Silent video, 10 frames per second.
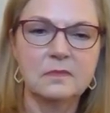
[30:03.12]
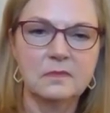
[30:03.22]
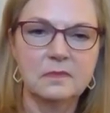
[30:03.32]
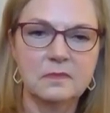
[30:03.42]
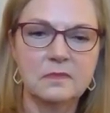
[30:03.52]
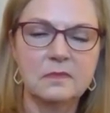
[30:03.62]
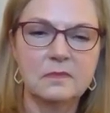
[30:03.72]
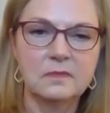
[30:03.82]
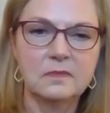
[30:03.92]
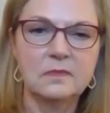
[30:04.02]

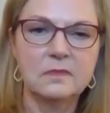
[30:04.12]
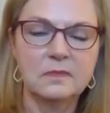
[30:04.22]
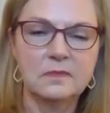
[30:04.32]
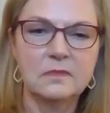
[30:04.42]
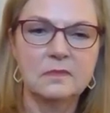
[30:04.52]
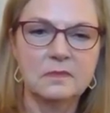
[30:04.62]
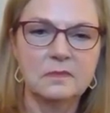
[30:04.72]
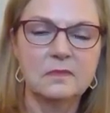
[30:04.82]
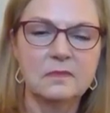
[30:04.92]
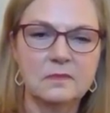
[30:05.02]
This person isn't speaking.